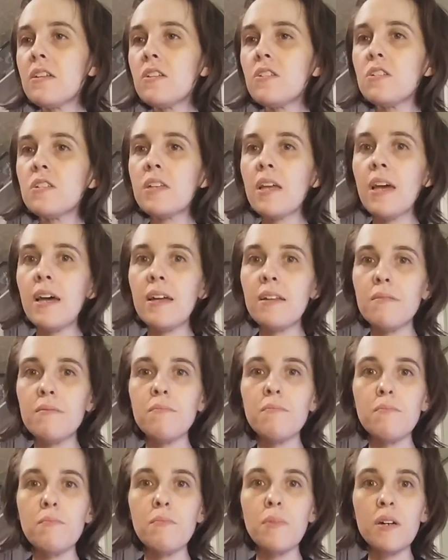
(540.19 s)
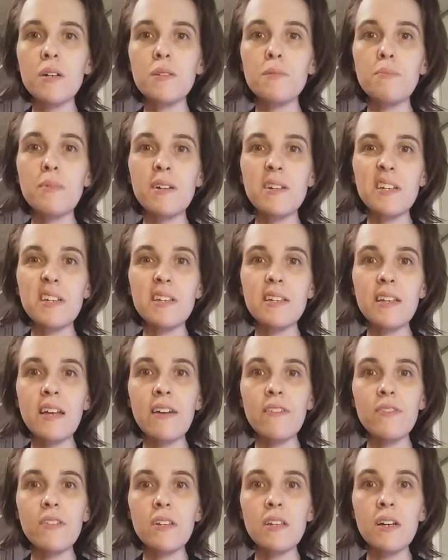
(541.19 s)
they just had Bugs Bunny and
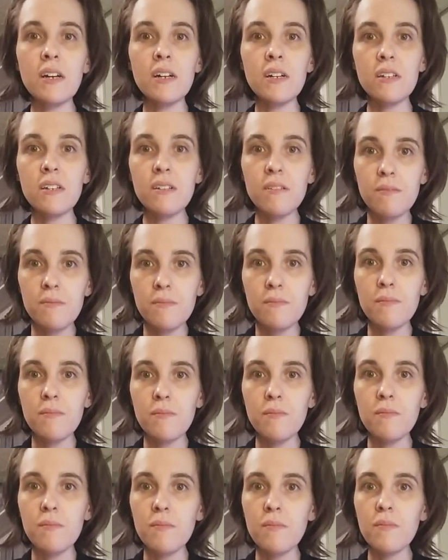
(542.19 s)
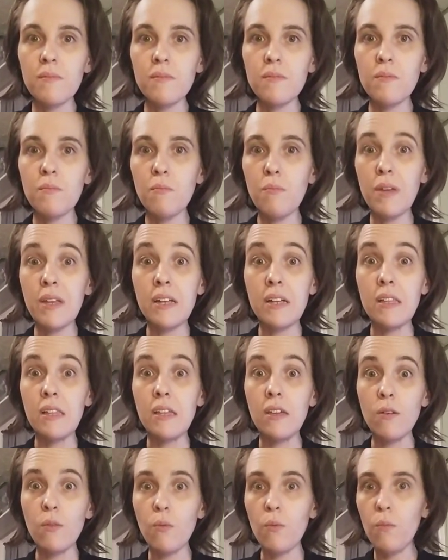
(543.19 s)
Daffy Duck
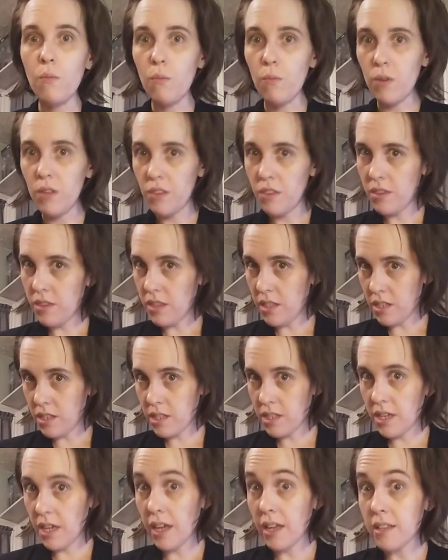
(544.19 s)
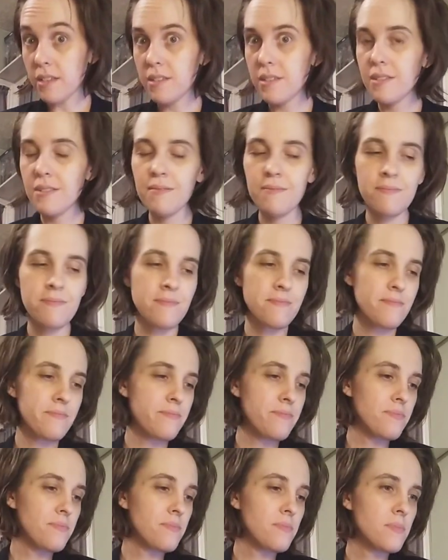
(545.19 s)
mingling with these kids.
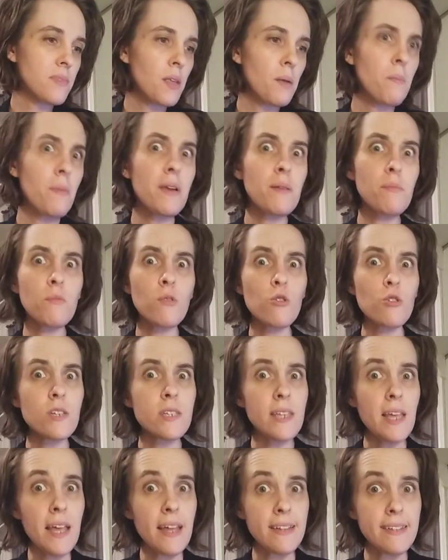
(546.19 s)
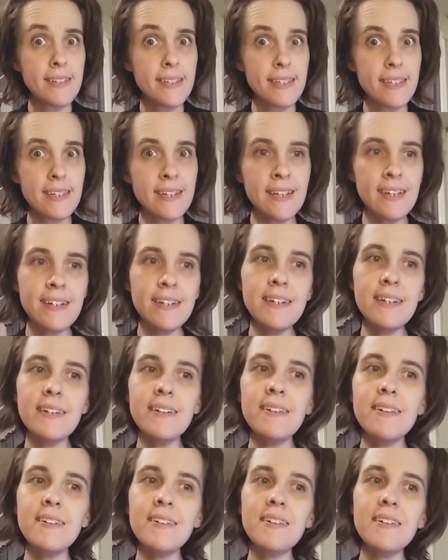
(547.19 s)
Made more sense.
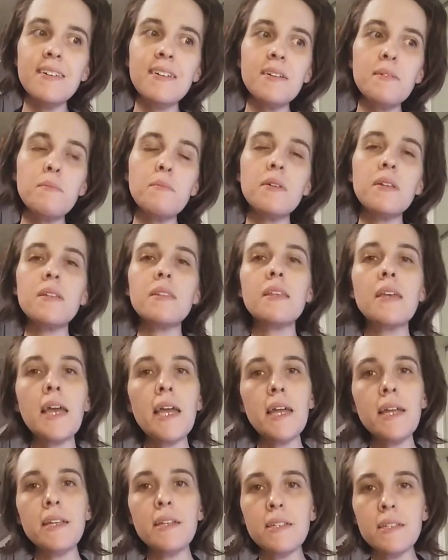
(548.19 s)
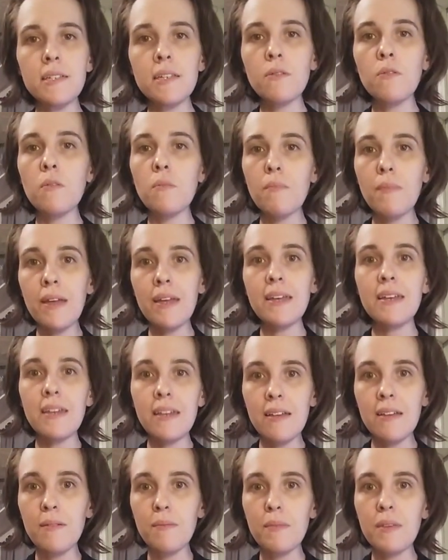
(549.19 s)
But in the 80s they were
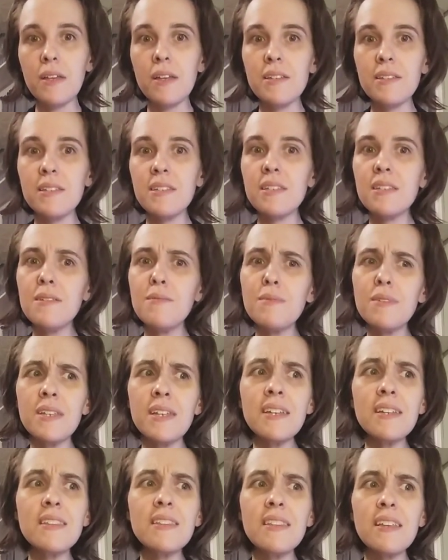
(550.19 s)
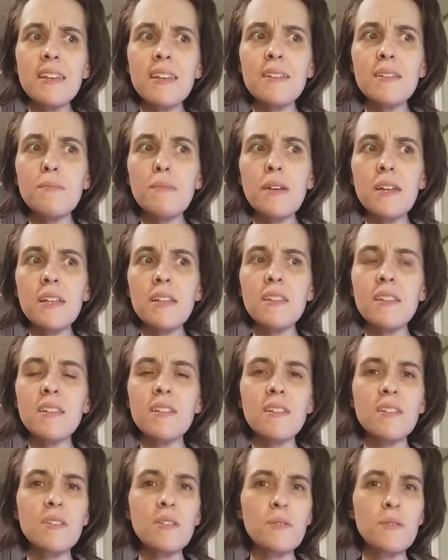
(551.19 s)
making them kids. It seems like they made
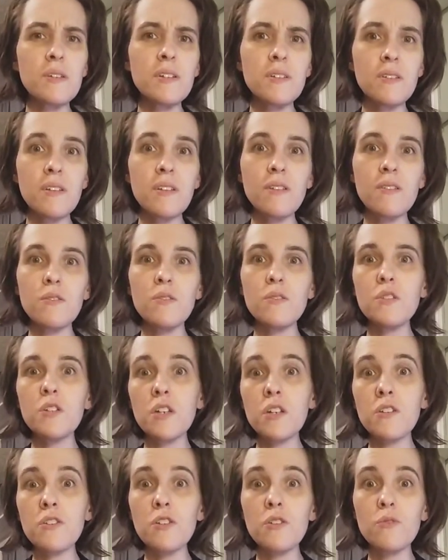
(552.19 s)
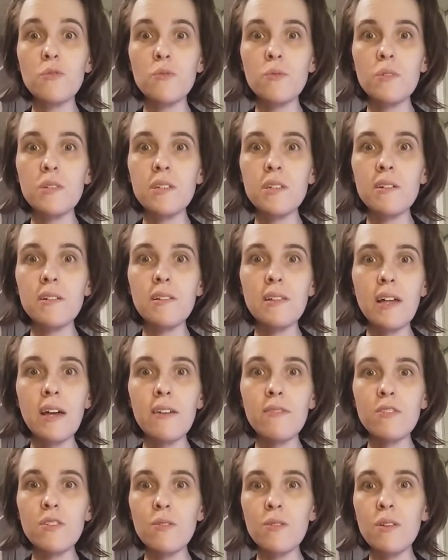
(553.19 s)
the Looney, Chuck Jones was still
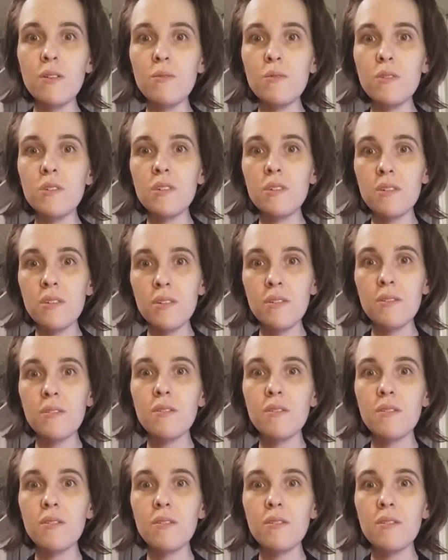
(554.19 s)
alive, so he was